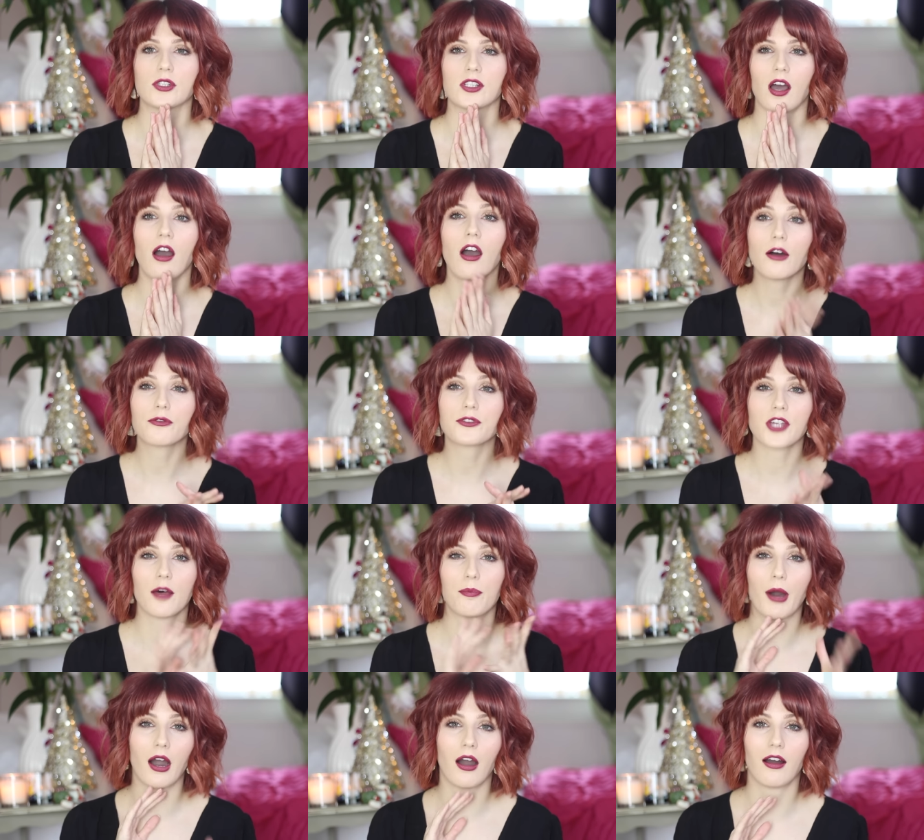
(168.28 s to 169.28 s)
was after
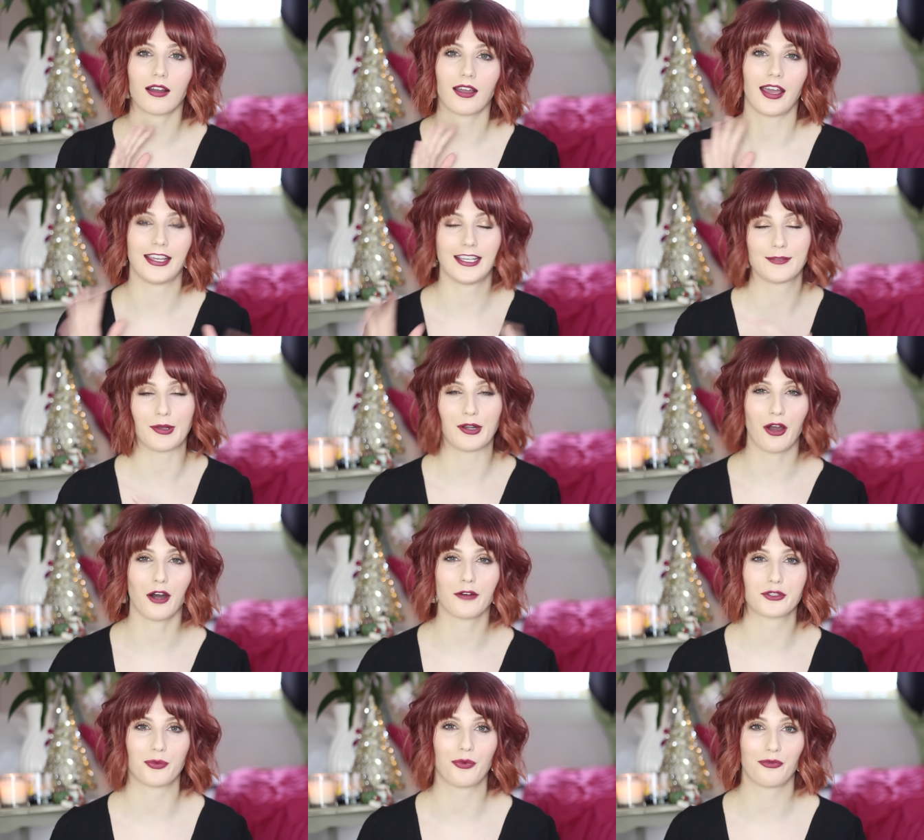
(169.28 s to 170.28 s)
a parka, he's been
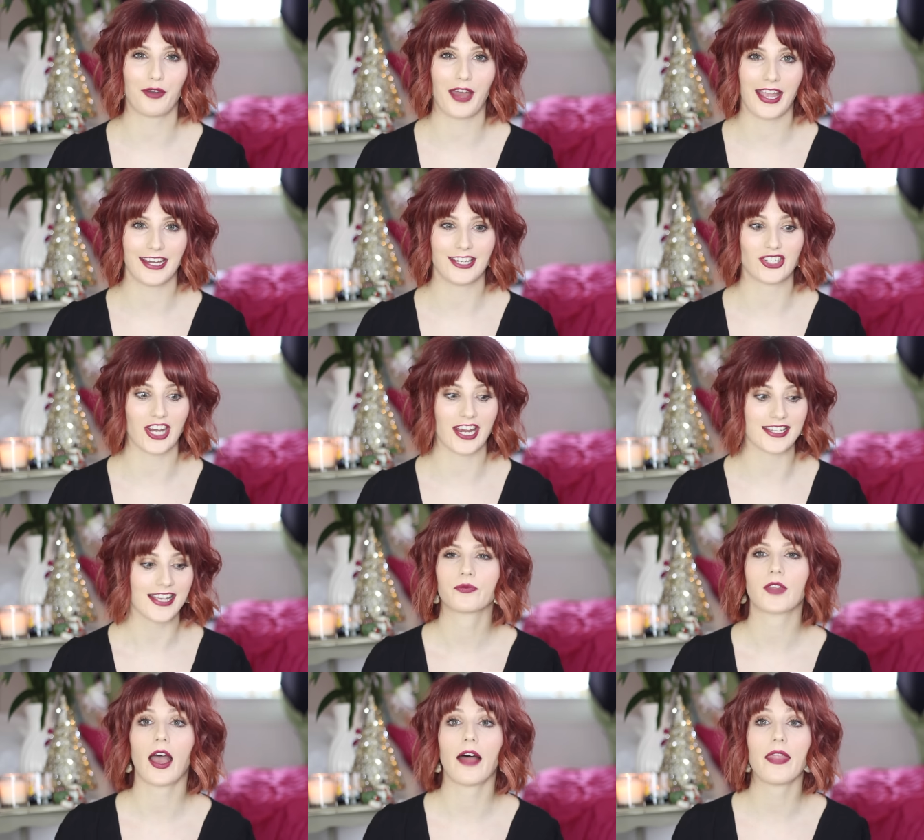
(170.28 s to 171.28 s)
after one for ages,
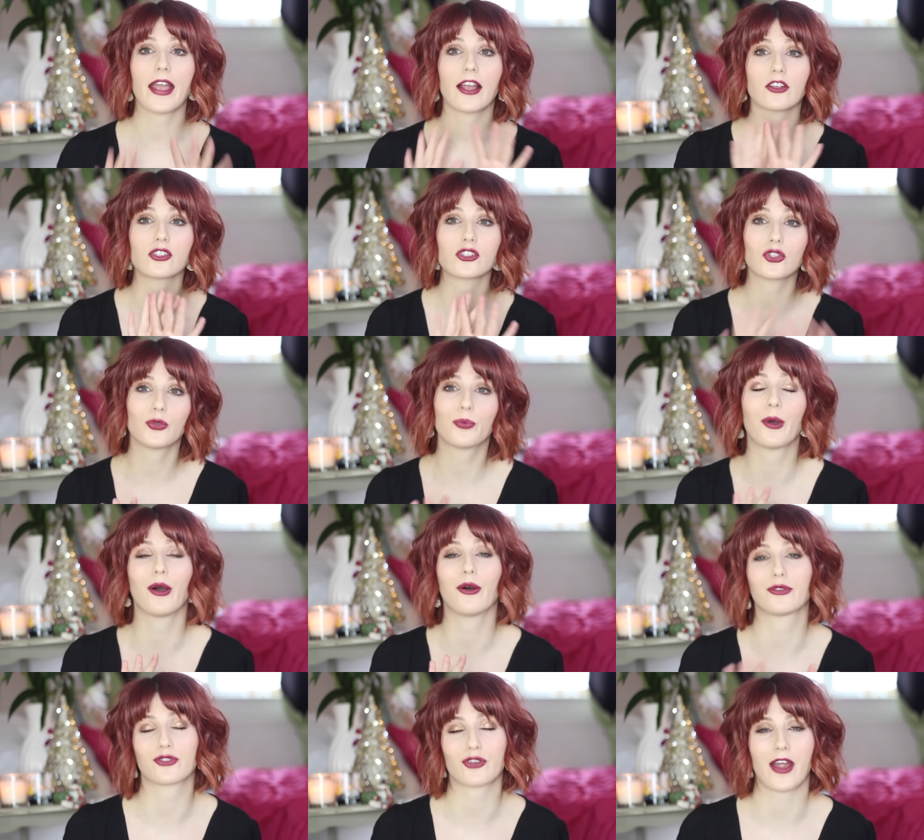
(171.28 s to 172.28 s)
and they are super
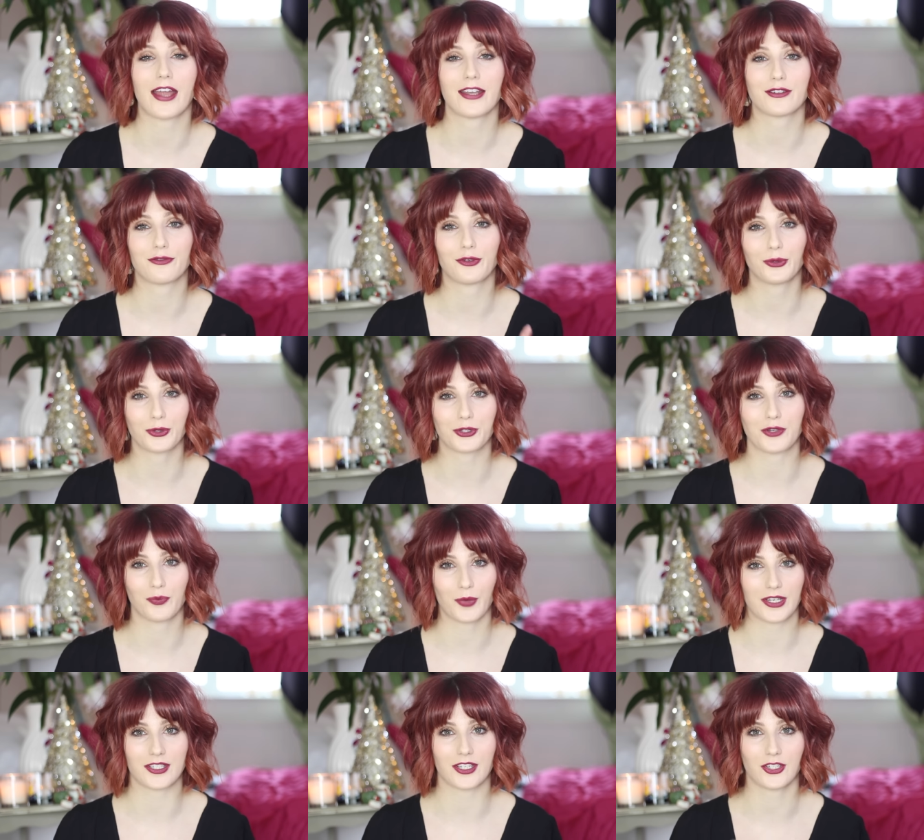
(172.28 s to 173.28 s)
on trend for
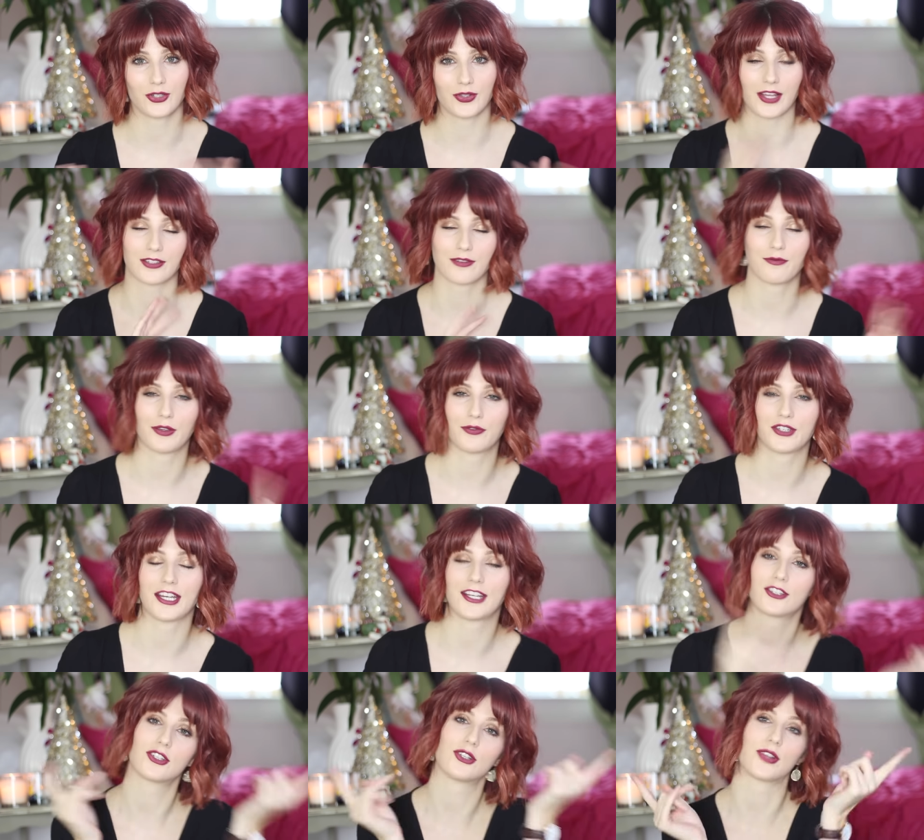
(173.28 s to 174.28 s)
autumn winter
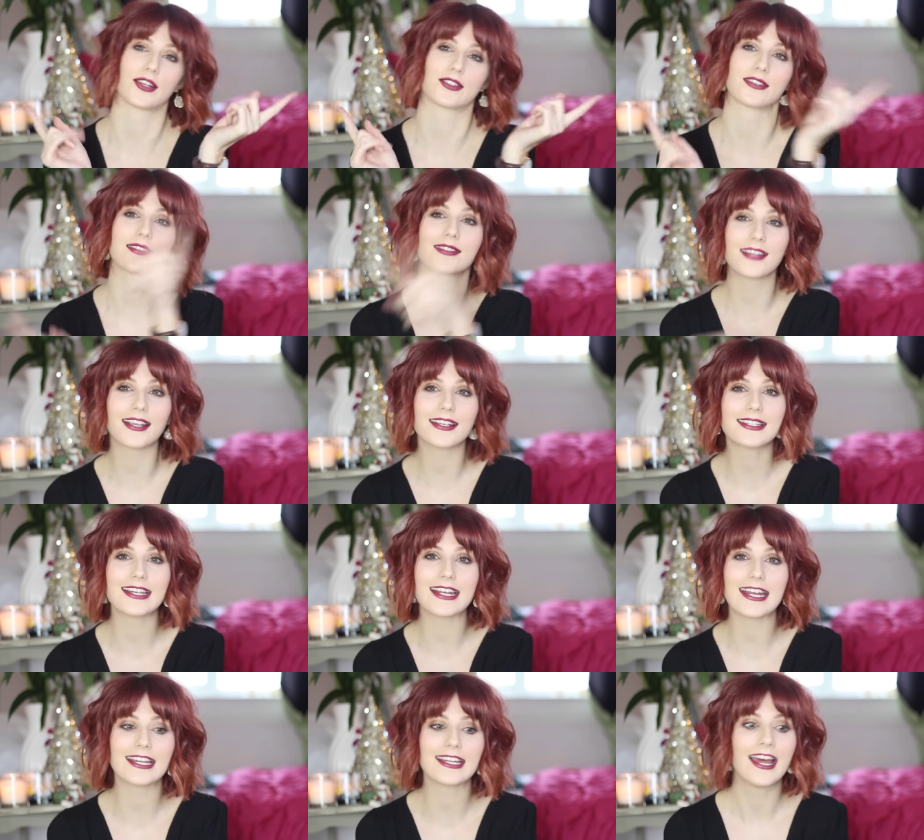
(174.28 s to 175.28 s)
2015 to
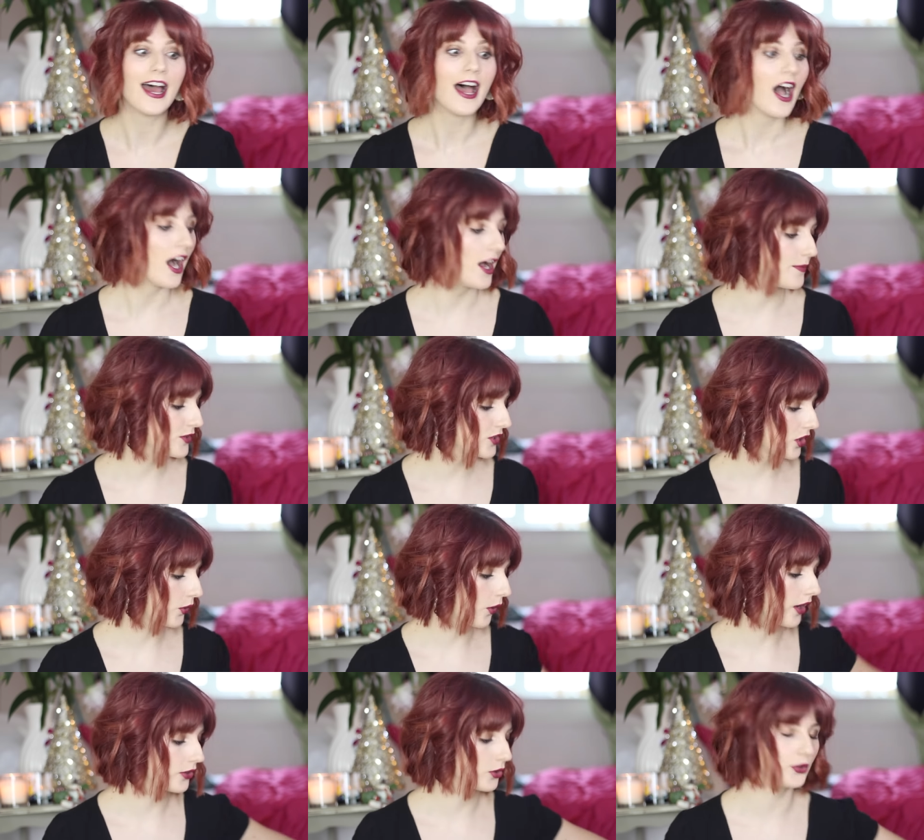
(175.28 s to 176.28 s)
2016,
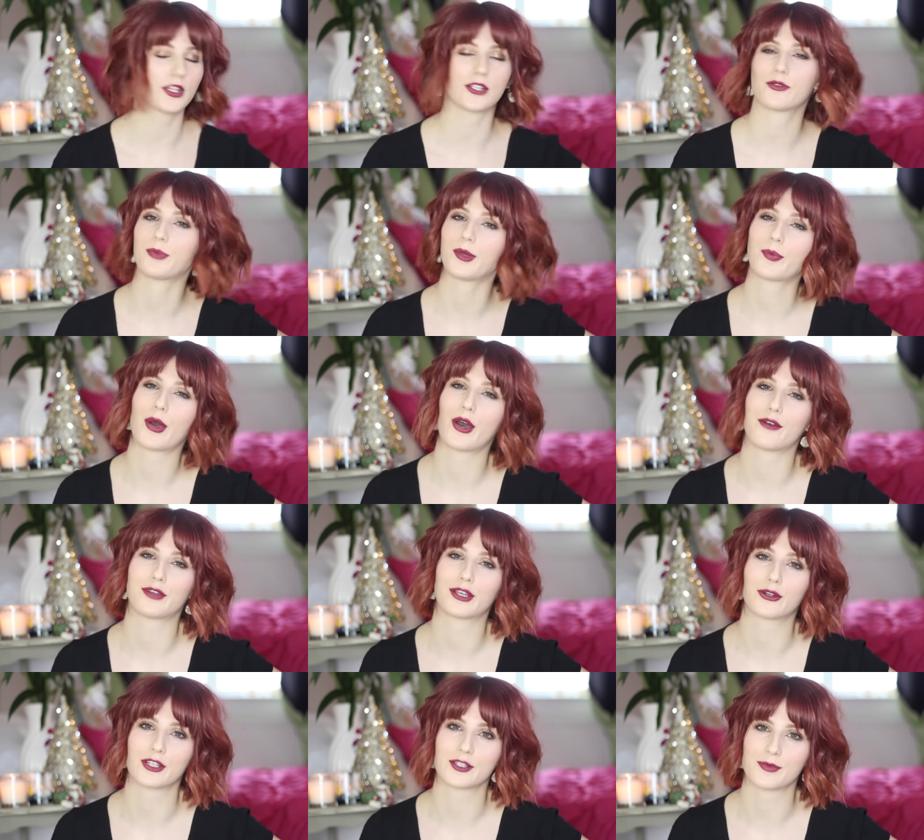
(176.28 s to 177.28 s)
so I thought this would be a
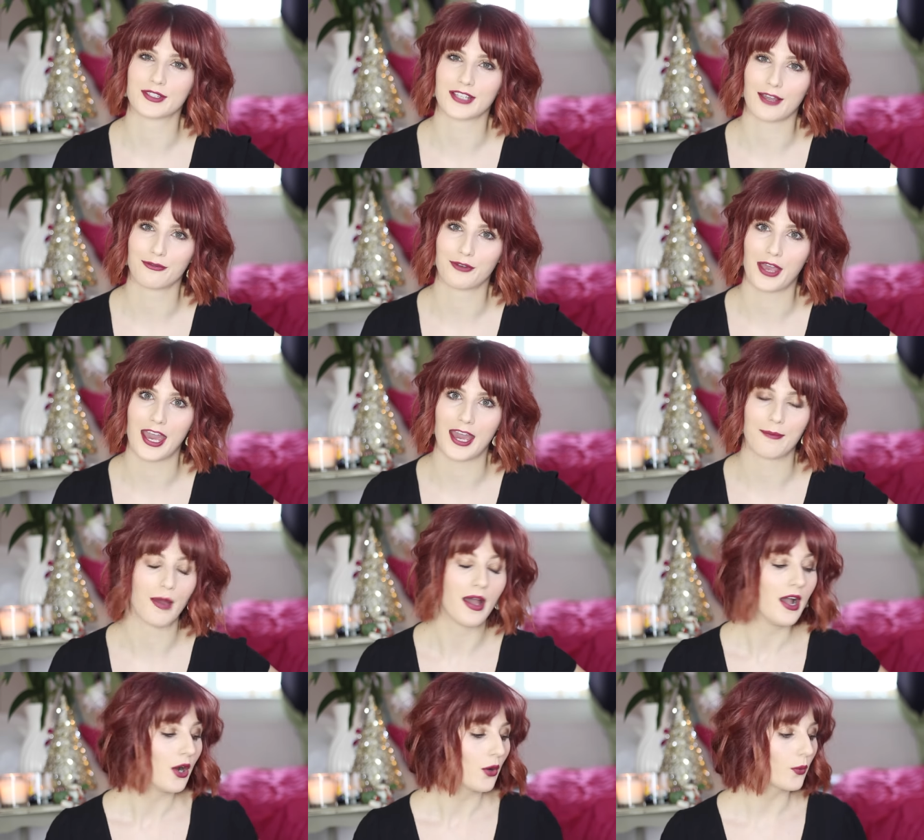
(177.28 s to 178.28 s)
perfect Christmas gift for him.